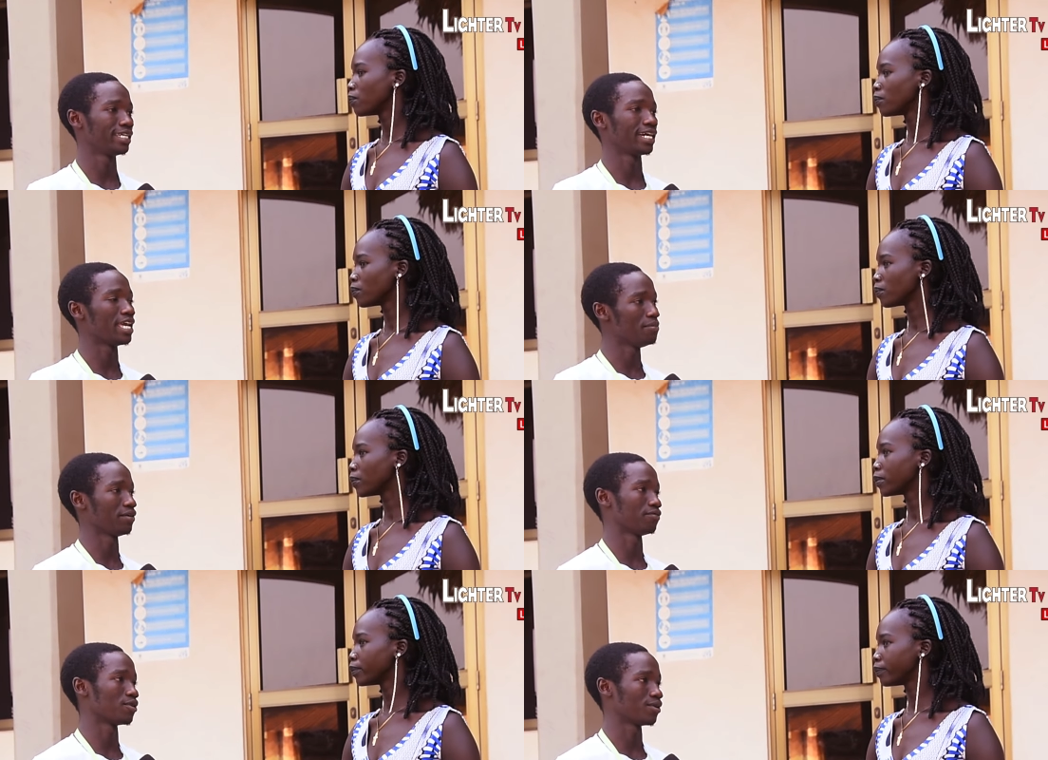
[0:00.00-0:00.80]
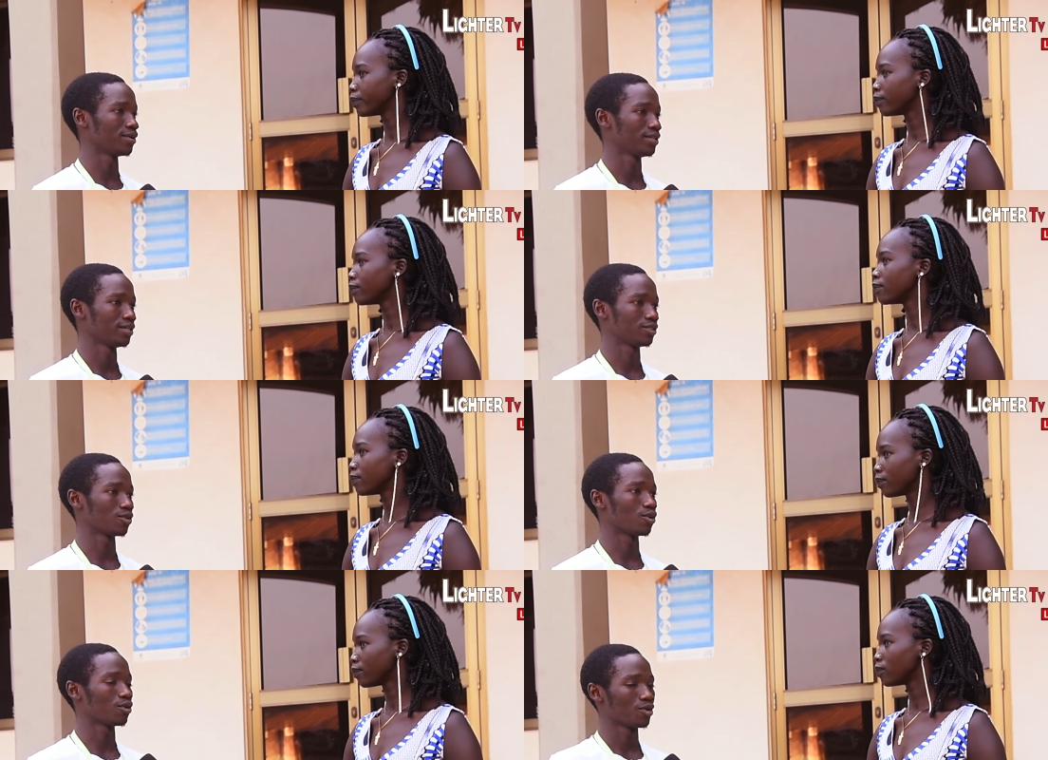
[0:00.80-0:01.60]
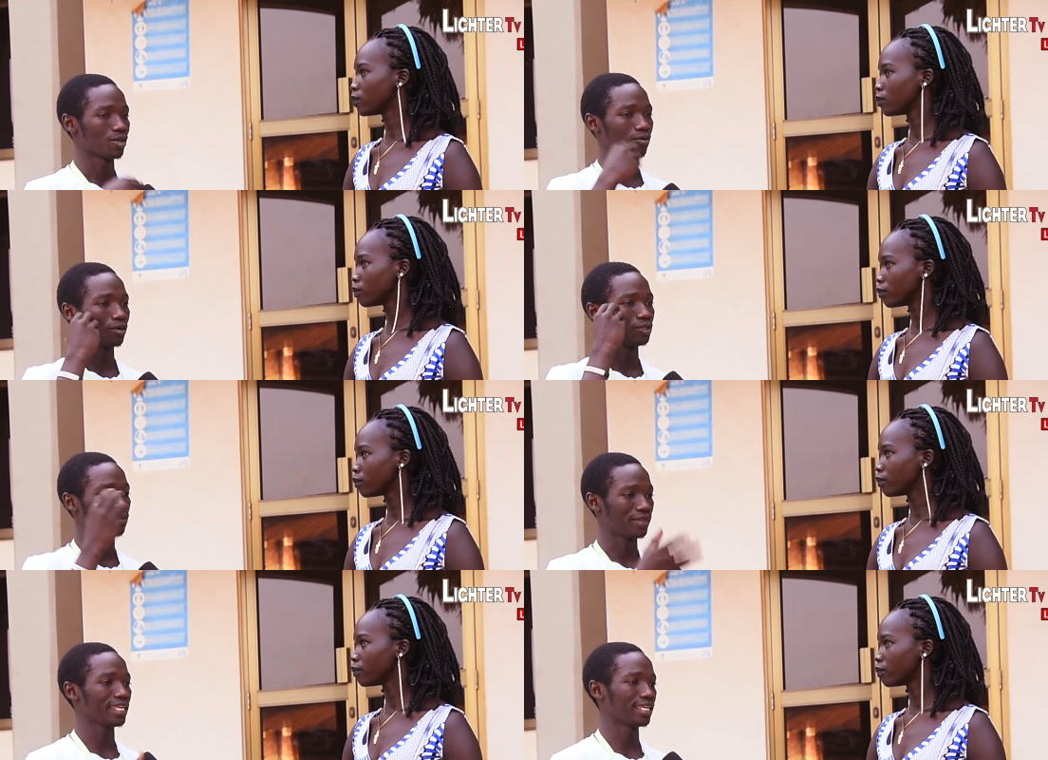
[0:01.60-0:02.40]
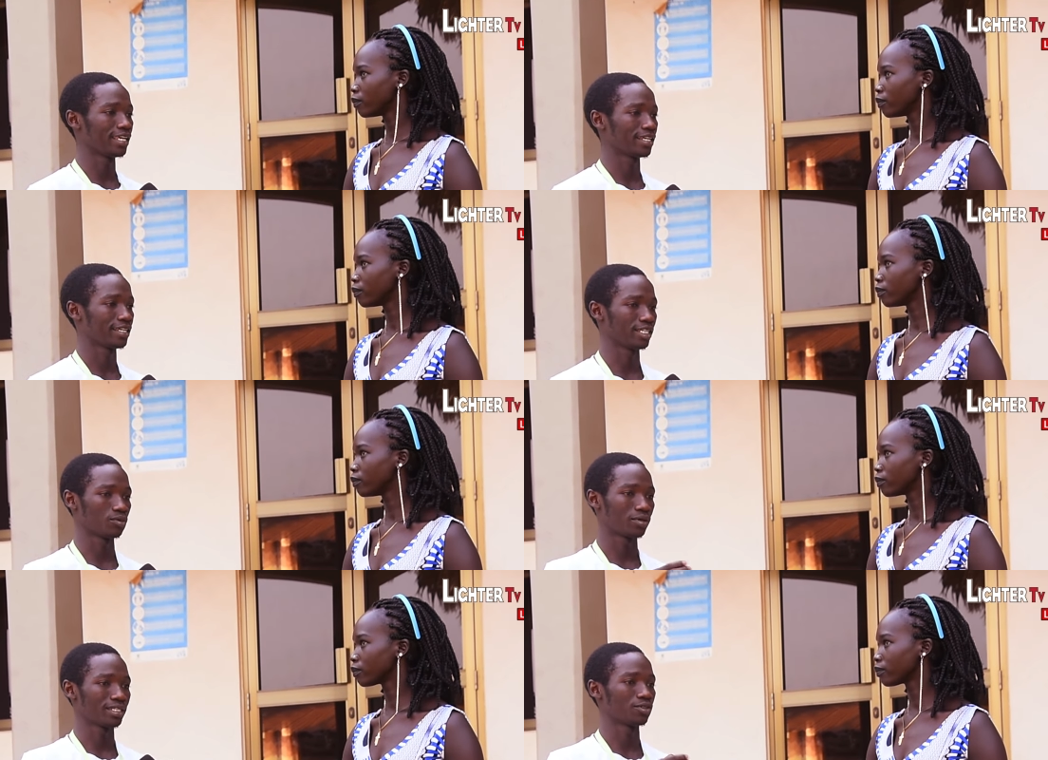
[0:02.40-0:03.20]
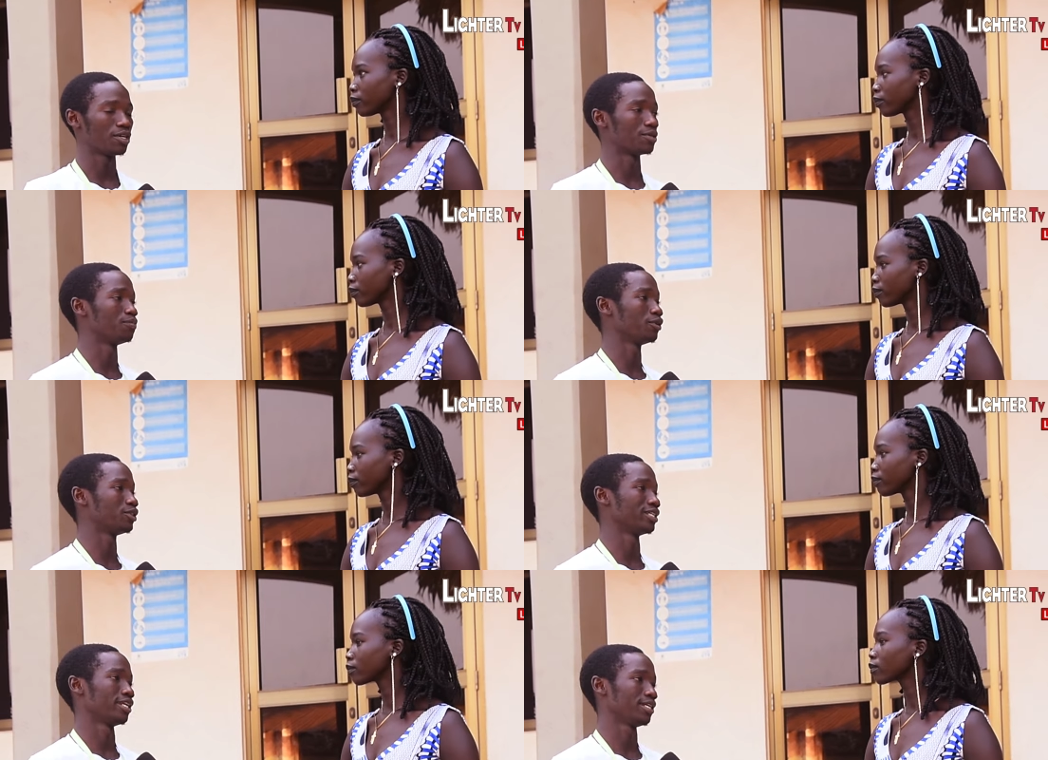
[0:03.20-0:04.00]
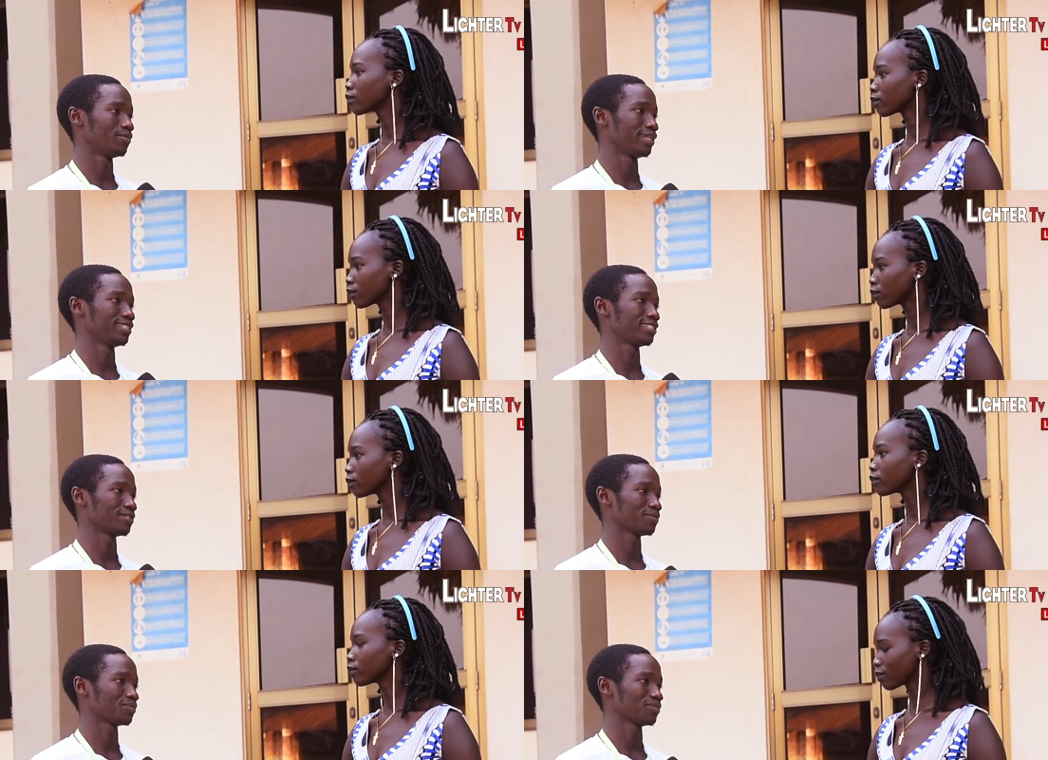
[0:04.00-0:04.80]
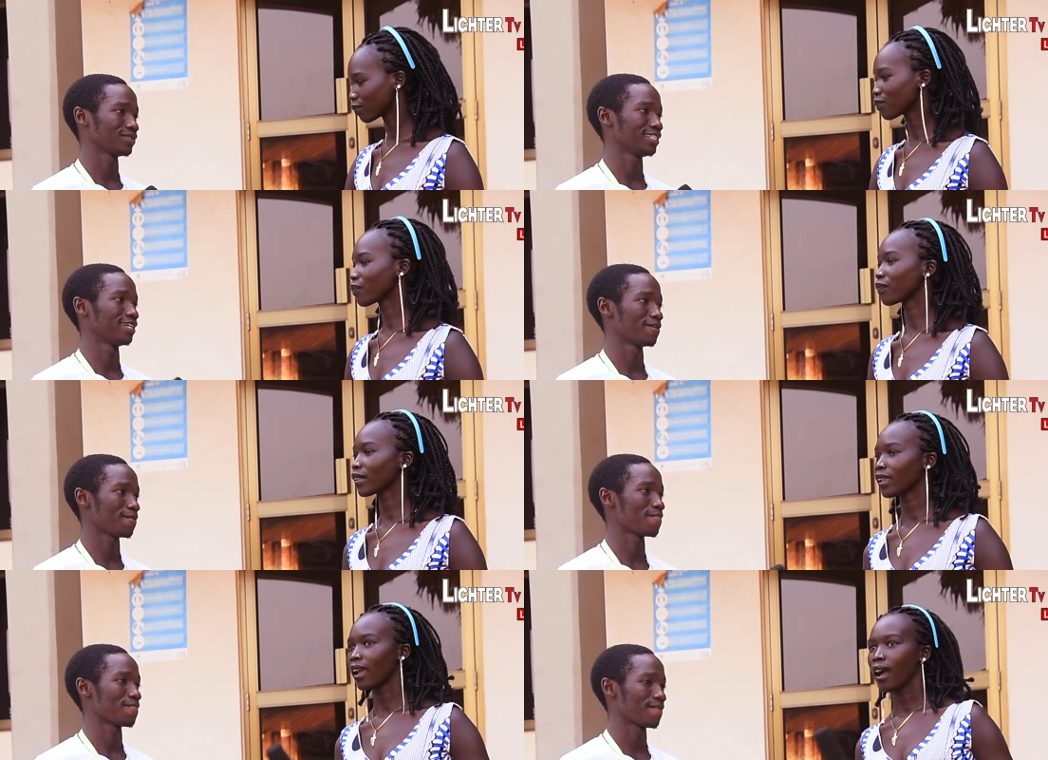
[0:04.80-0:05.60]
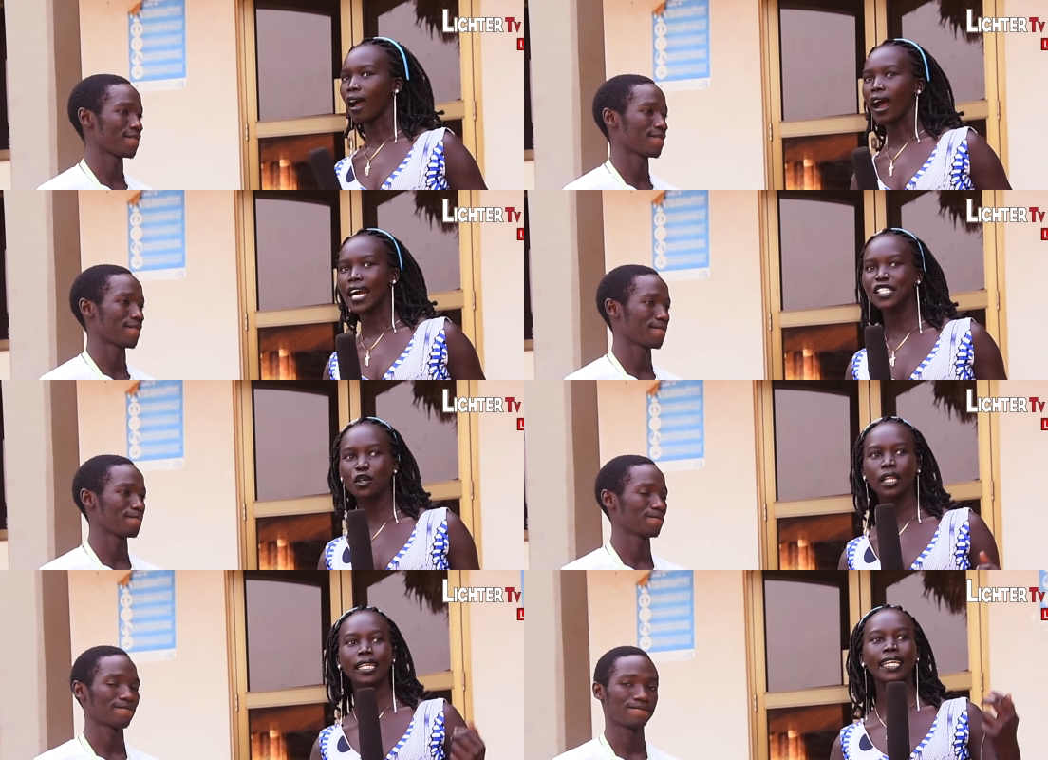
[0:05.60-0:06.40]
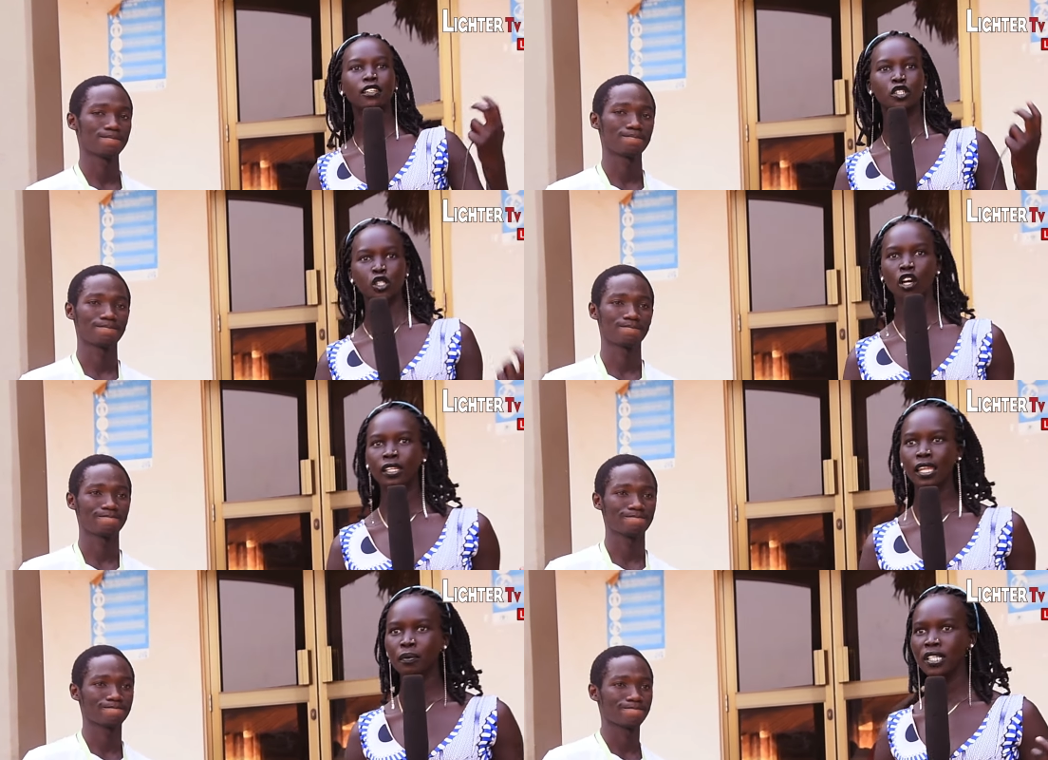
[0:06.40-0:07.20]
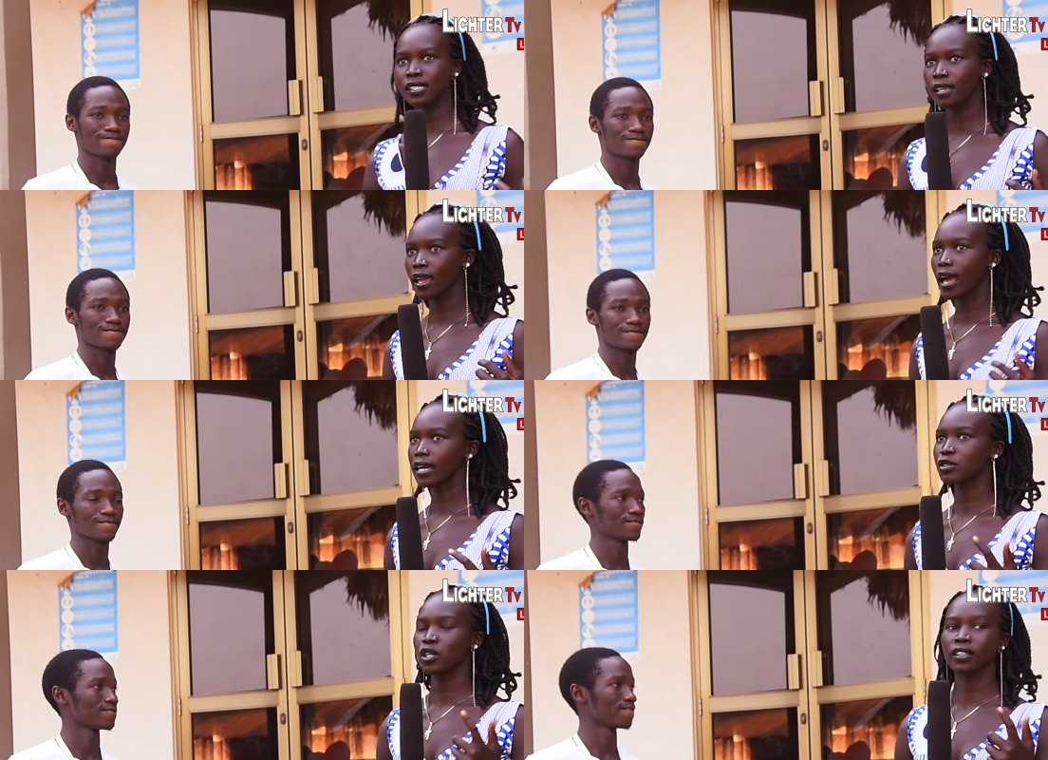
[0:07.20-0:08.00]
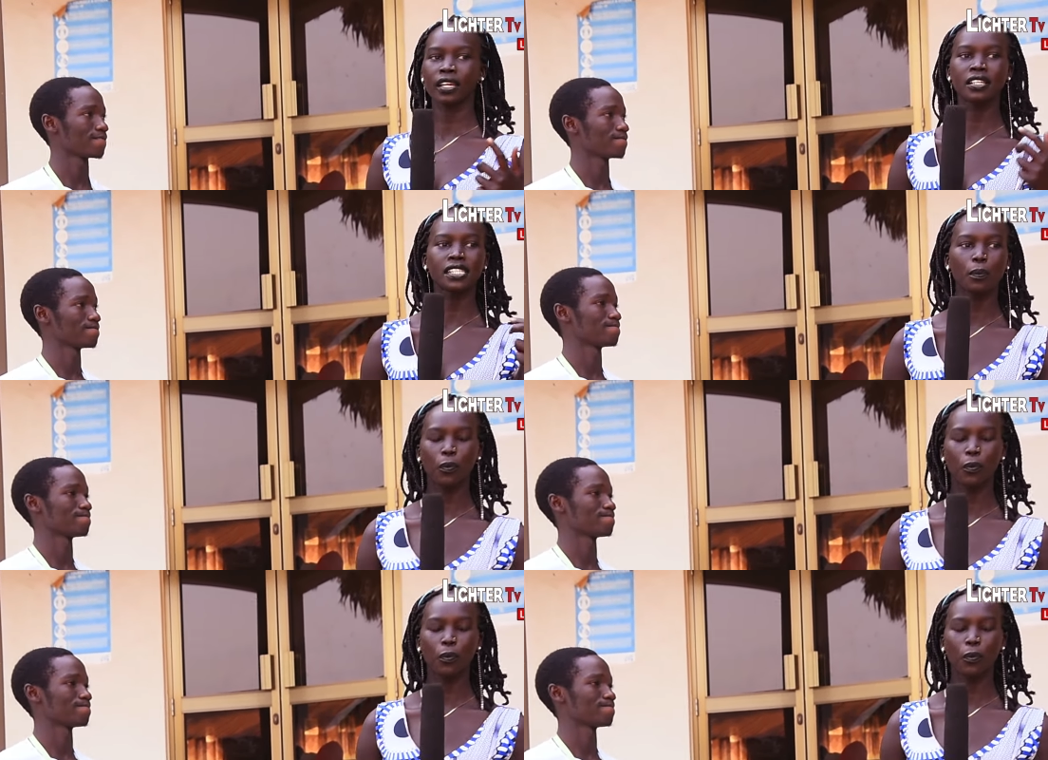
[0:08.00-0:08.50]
Speaker 1: they are aiming for. So what you're thinking is what is going to put in the right place. Yeah.
Speaker 2: Actually, in short, let me say, actually, there is a